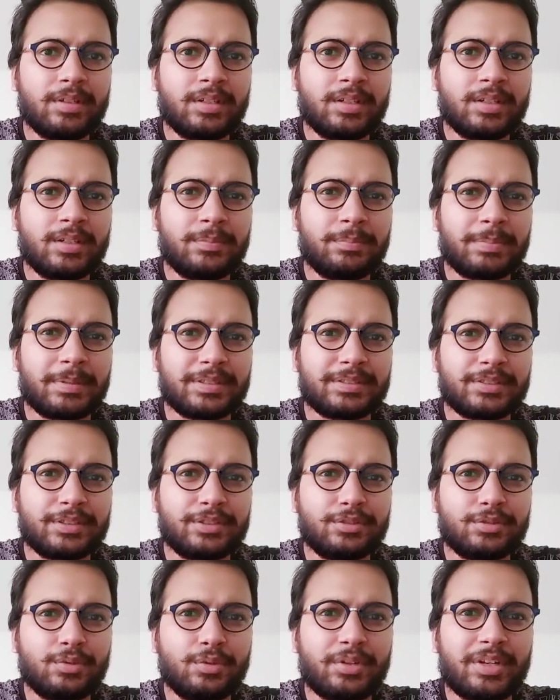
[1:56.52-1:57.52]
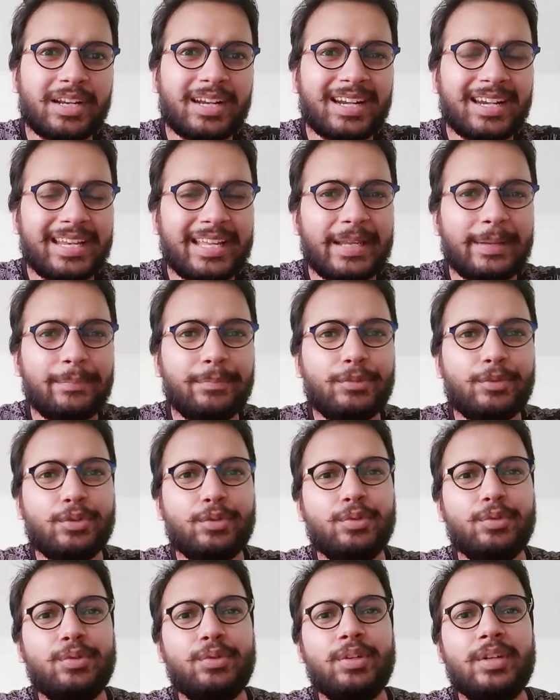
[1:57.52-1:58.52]
persons who claim
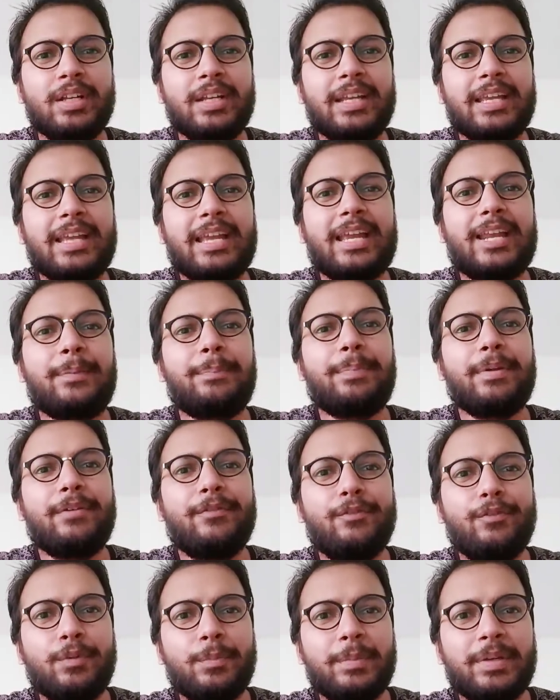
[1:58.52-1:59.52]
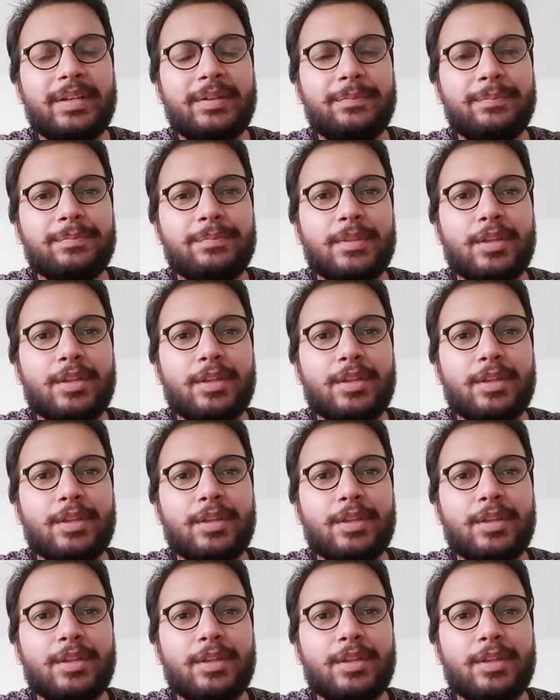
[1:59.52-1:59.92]
to helping women